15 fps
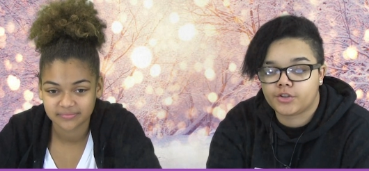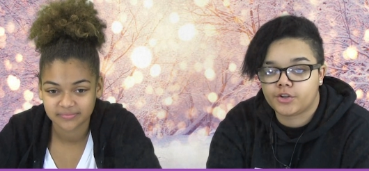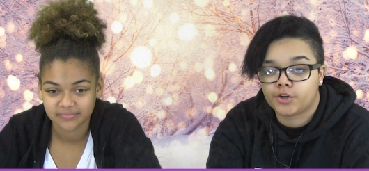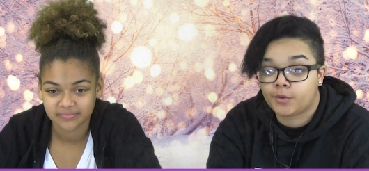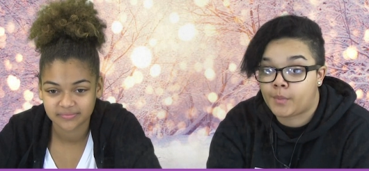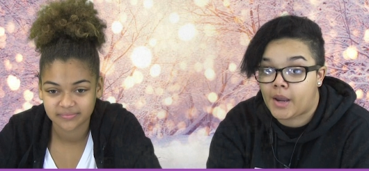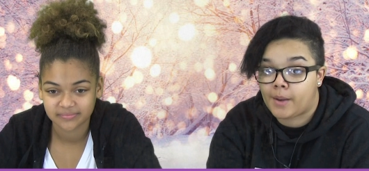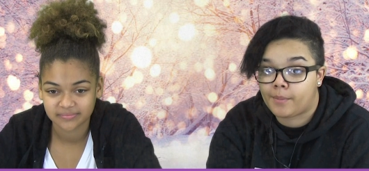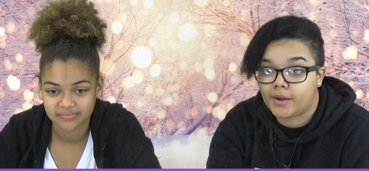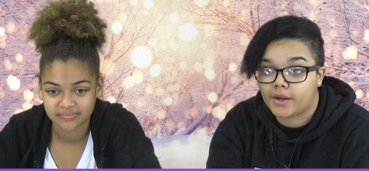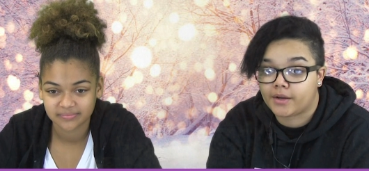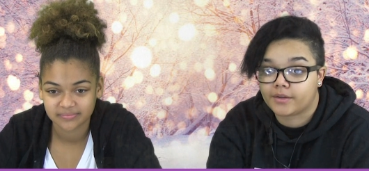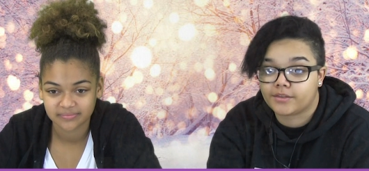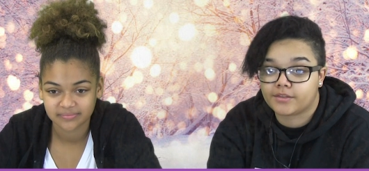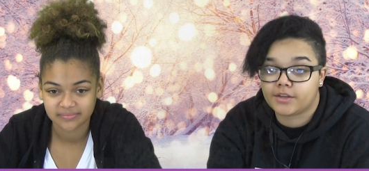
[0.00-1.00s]
Speaker 1: to your
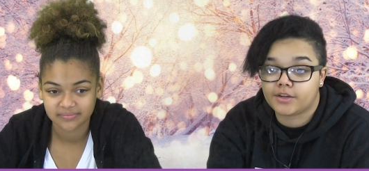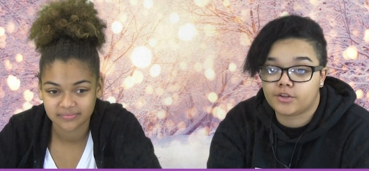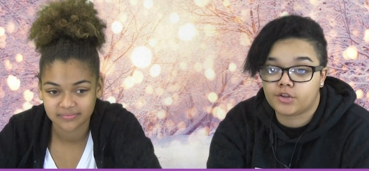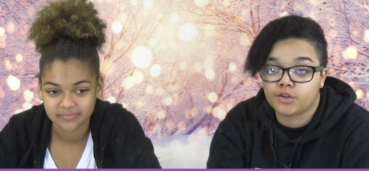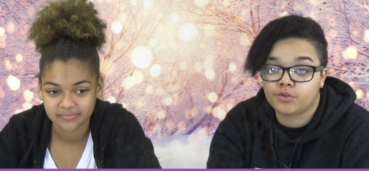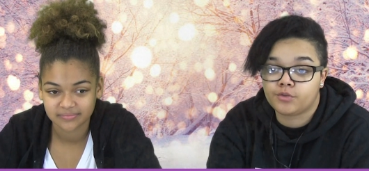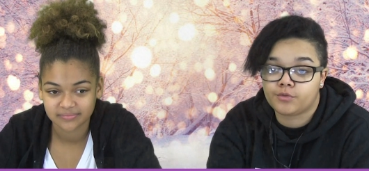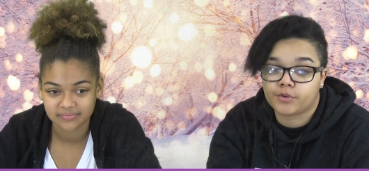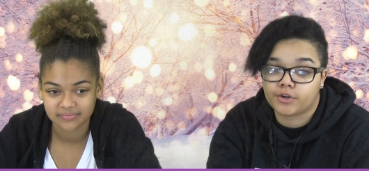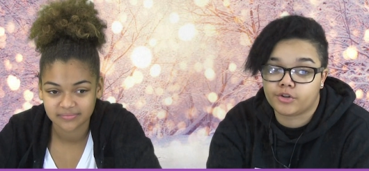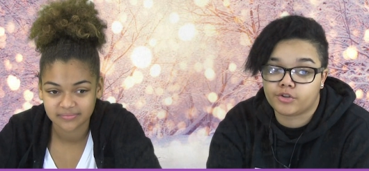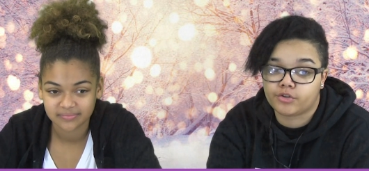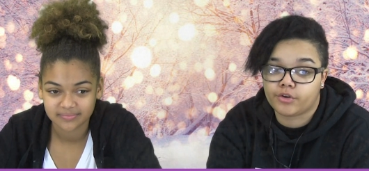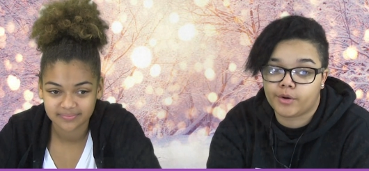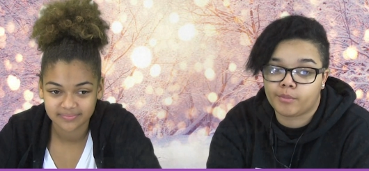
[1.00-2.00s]
backpack. Stay tuned for a
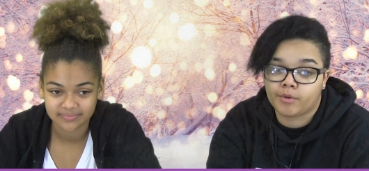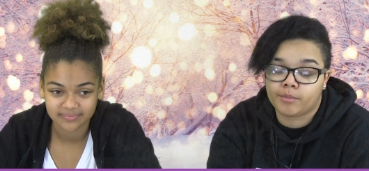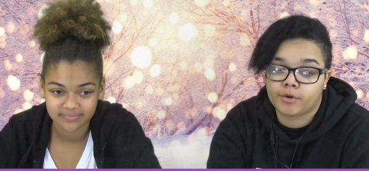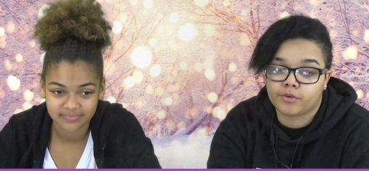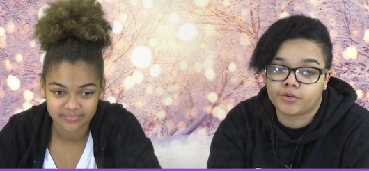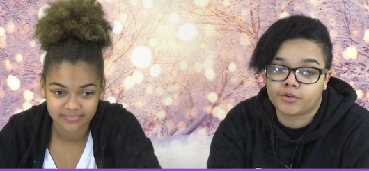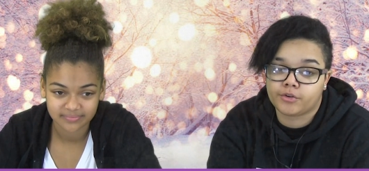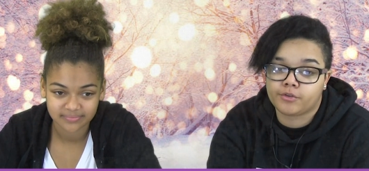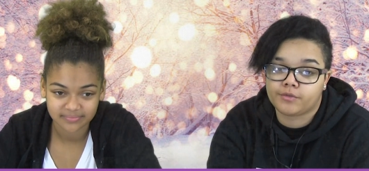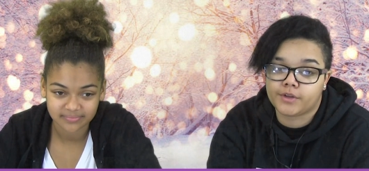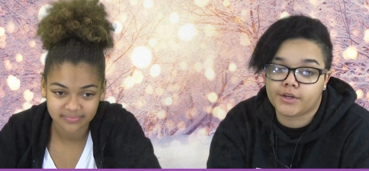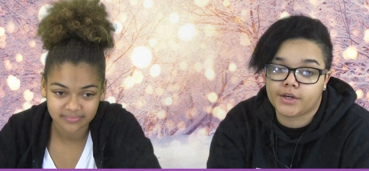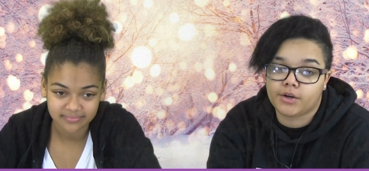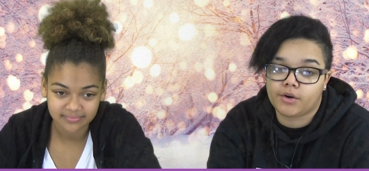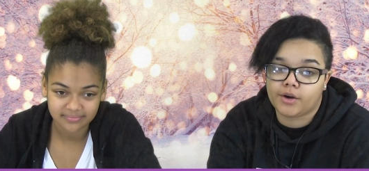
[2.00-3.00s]
short promotional
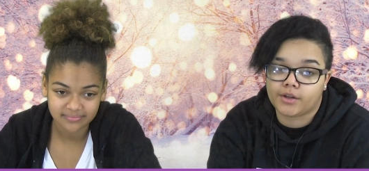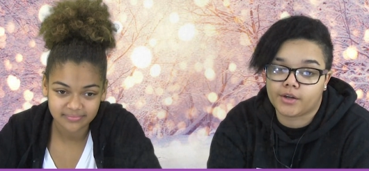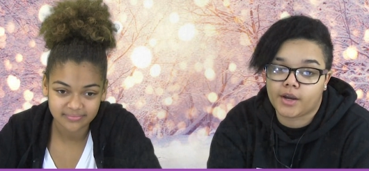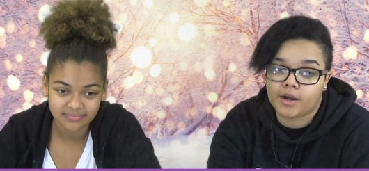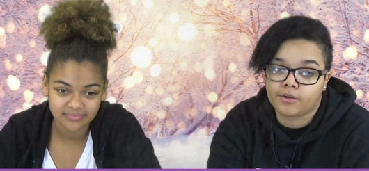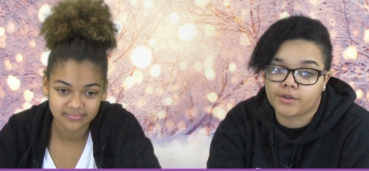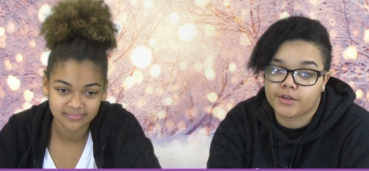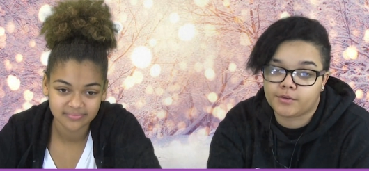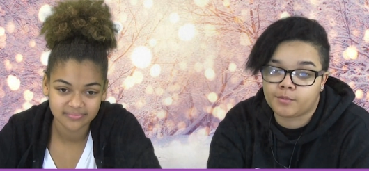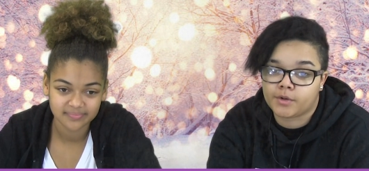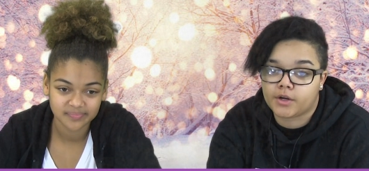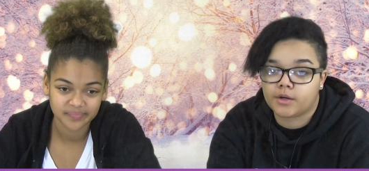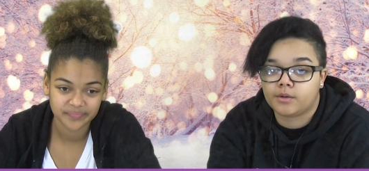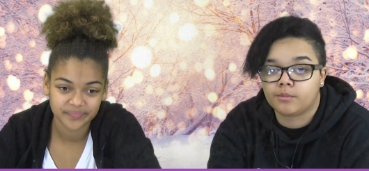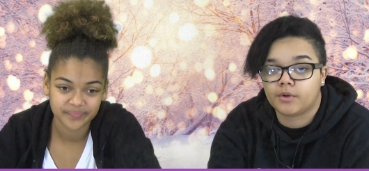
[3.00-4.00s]
video on how these
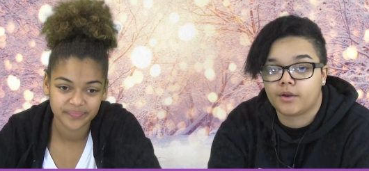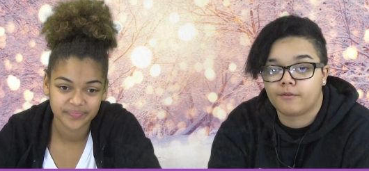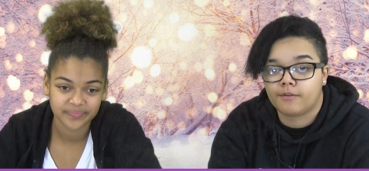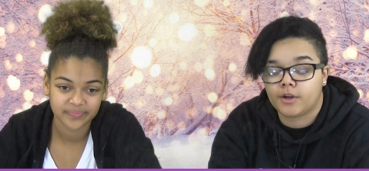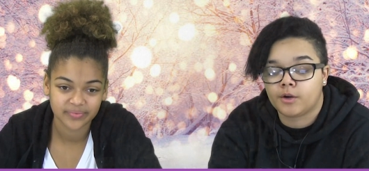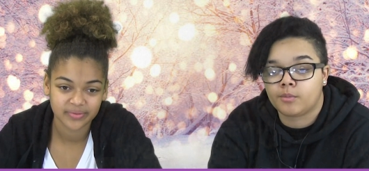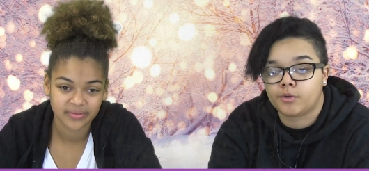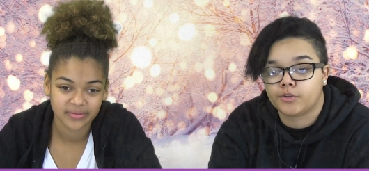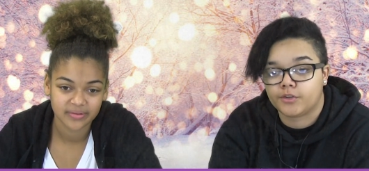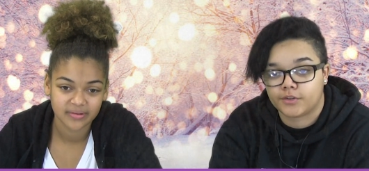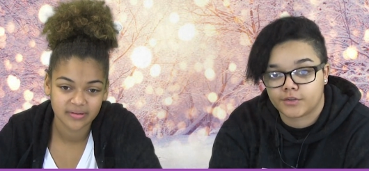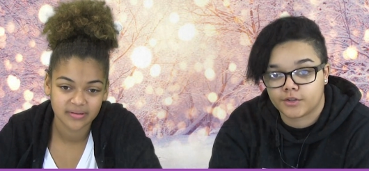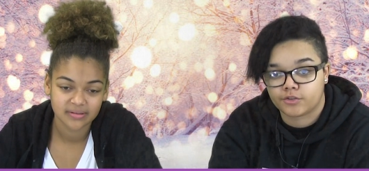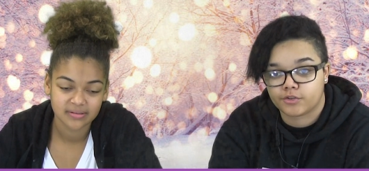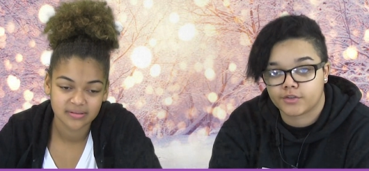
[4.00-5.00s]
become available to
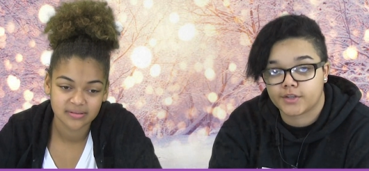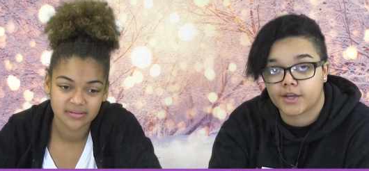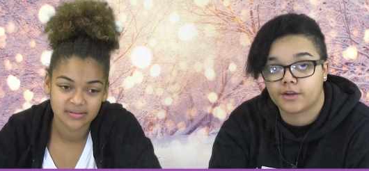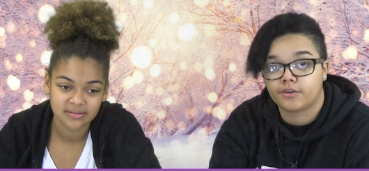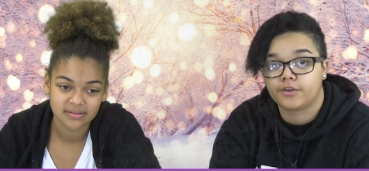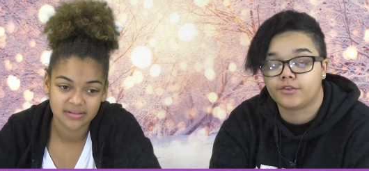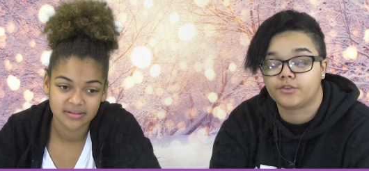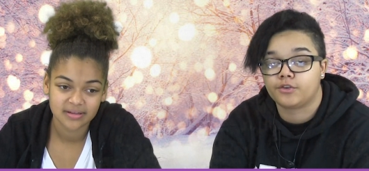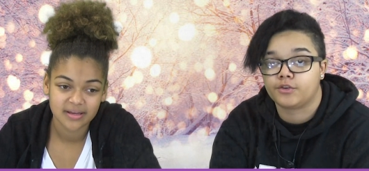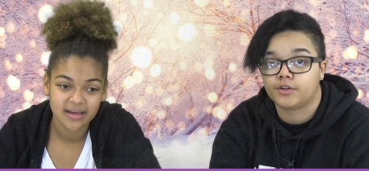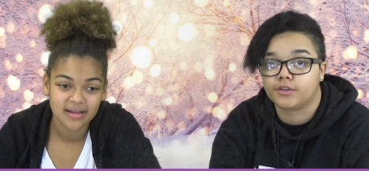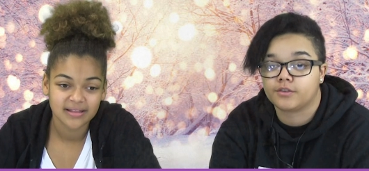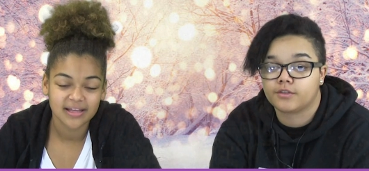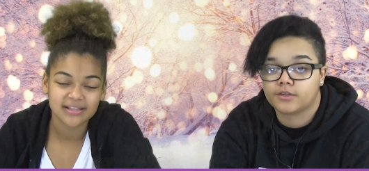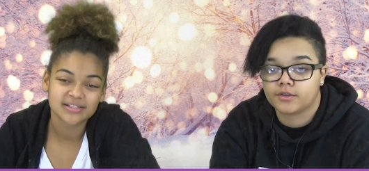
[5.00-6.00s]
Citrus County
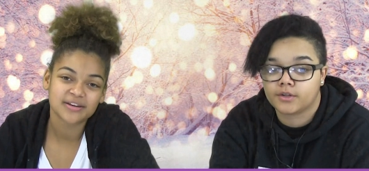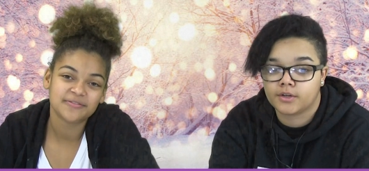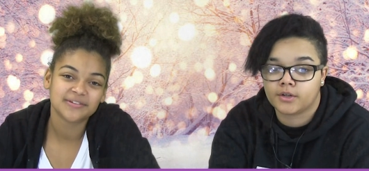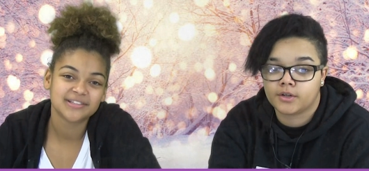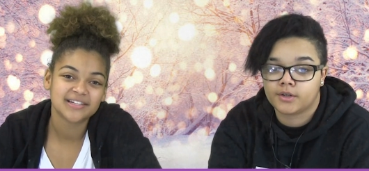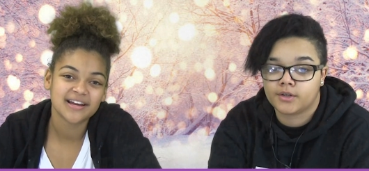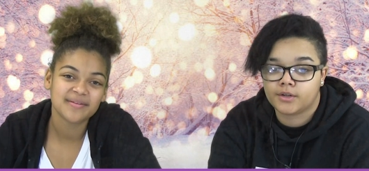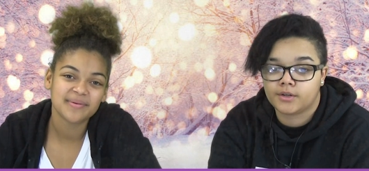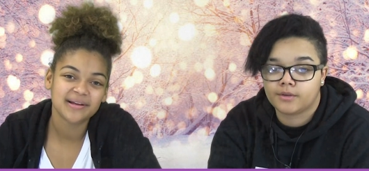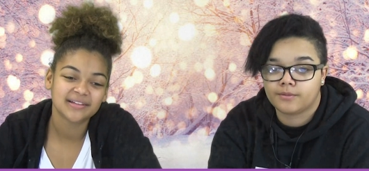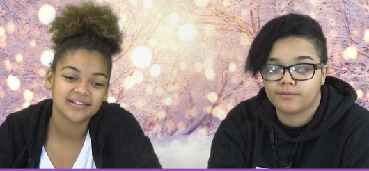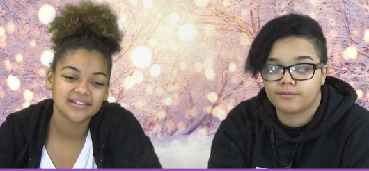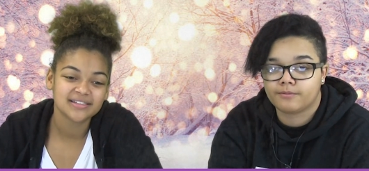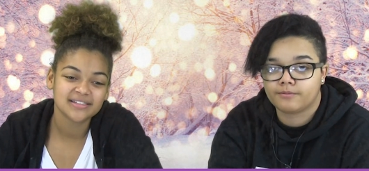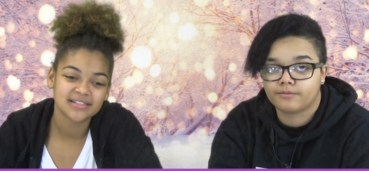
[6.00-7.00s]
students.
Speaker 2: That's all for today,
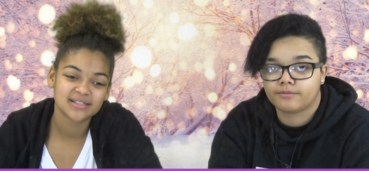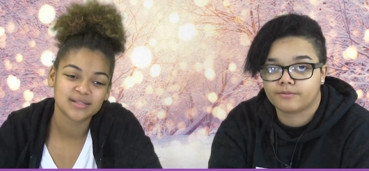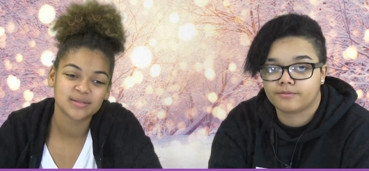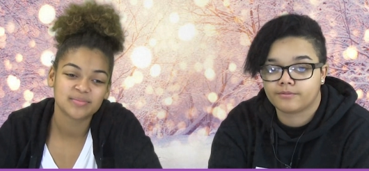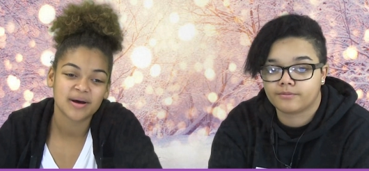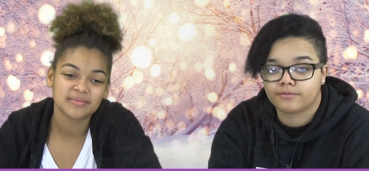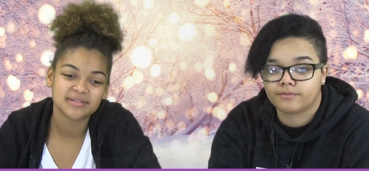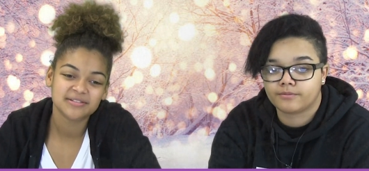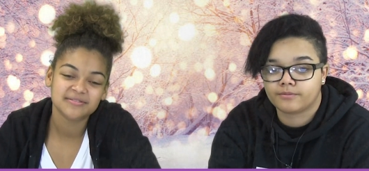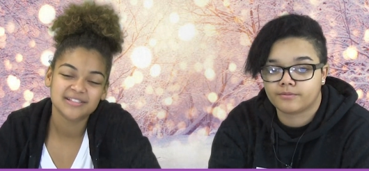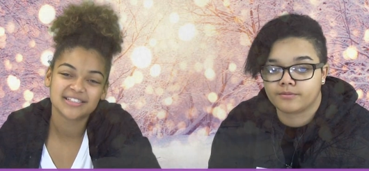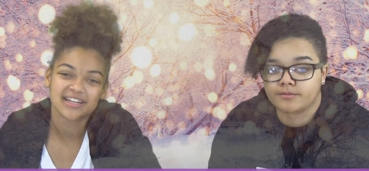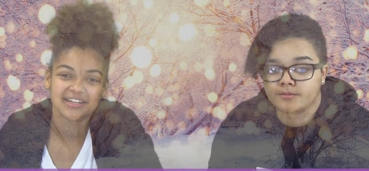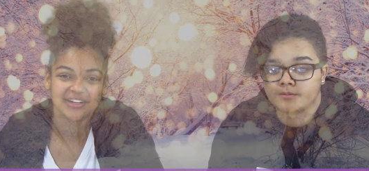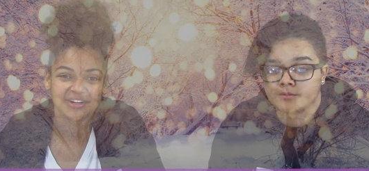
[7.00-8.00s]
Panthers. This is Pop
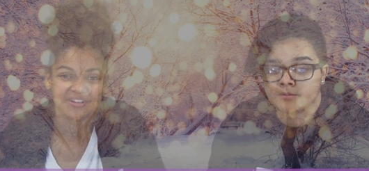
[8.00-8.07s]
TV signing